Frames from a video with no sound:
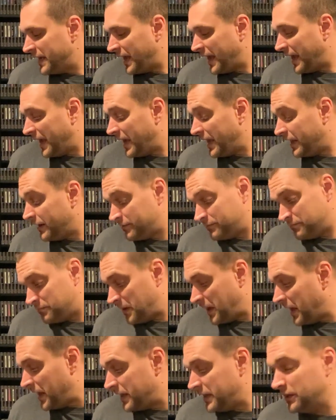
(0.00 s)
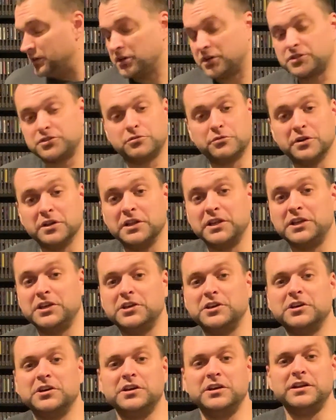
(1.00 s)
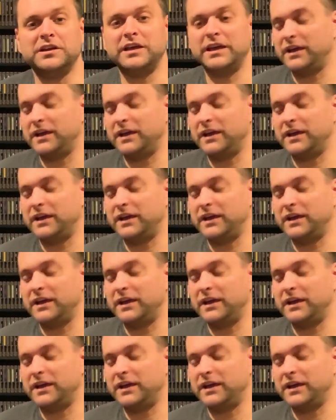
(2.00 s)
And, man, he looks really good.